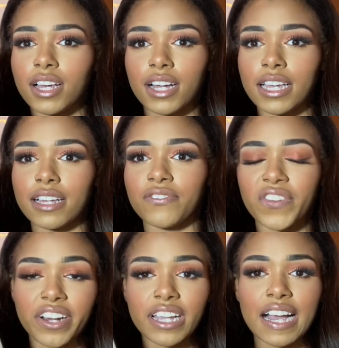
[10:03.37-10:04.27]
again,
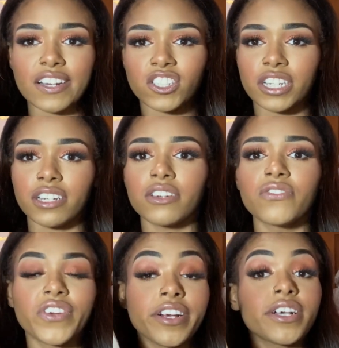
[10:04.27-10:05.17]
very hydrating,
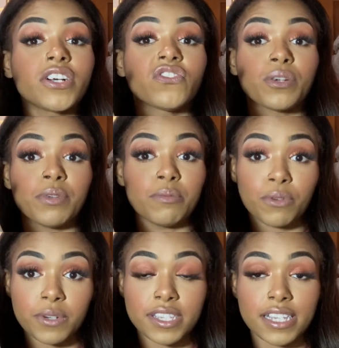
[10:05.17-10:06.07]
very good for people
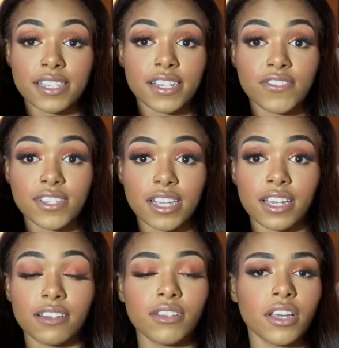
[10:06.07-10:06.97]
with sensitive skin.